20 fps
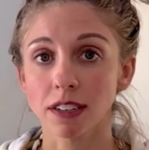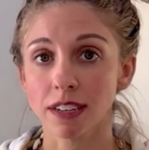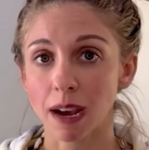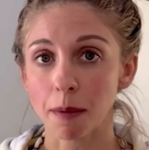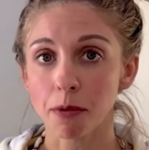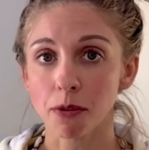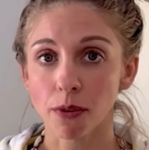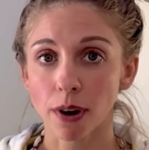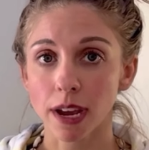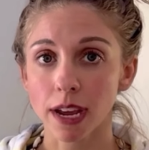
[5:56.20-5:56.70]

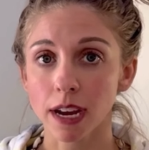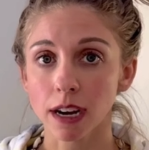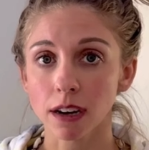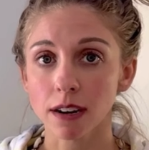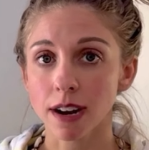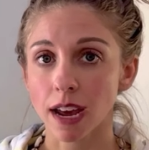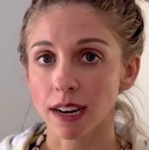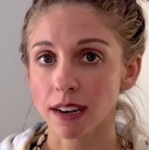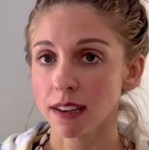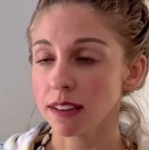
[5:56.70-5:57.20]
depth right here,
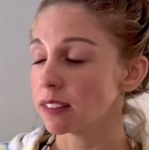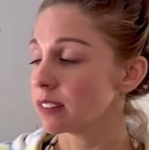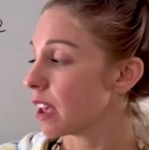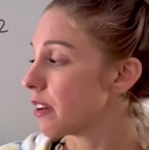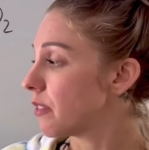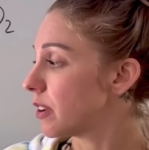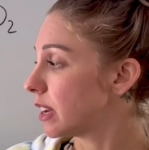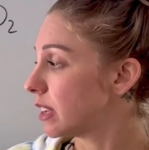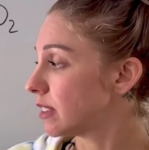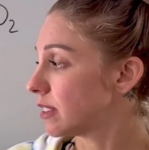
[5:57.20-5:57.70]

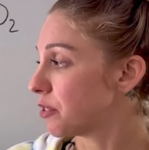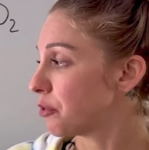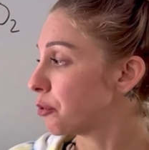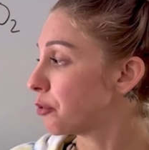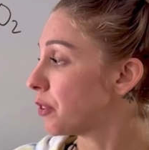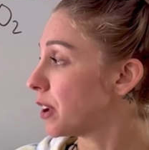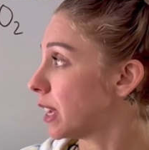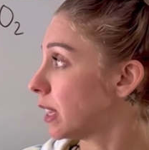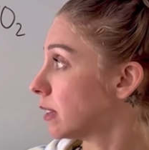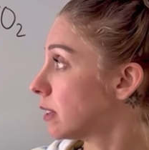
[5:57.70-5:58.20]
97, is in
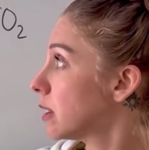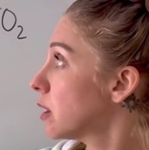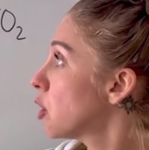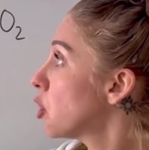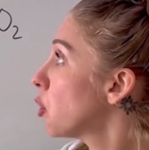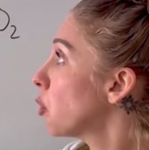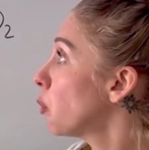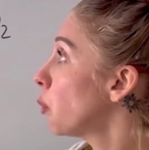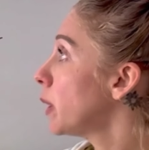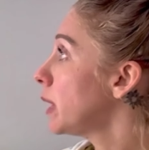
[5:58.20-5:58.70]
feet.
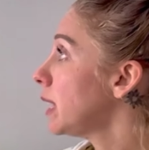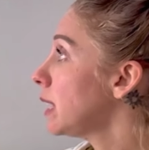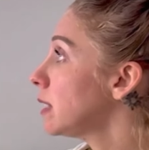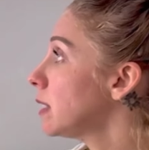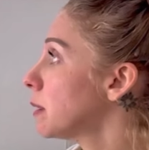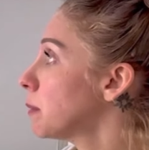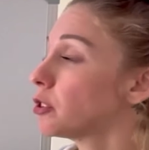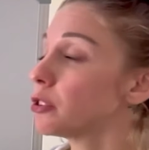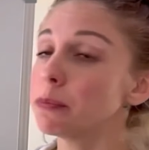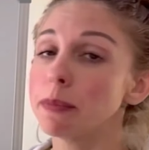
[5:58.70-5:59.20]
We need
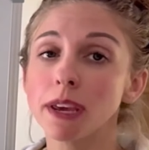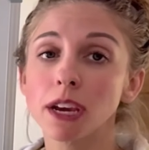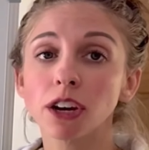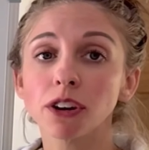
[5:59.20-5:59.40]
it to be